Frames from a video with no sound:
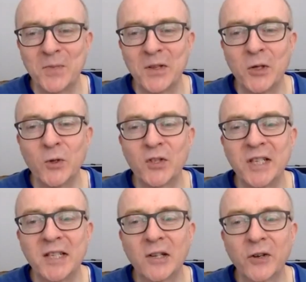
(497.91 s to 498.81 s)
Used to
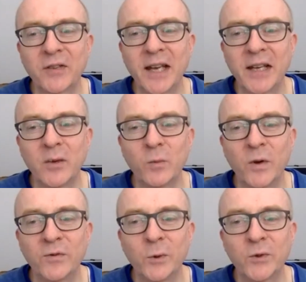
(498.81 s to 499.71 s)
eat a lot of cake and
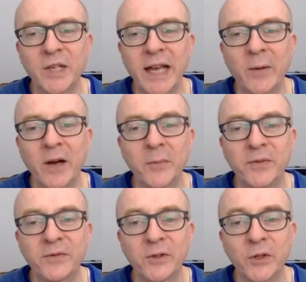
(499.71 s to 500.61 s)
waffles. Now I
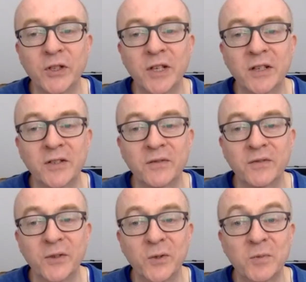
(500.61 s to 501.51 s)
prefer nuts and
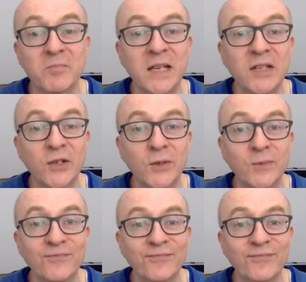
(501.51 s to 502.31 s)
fruits. Me too.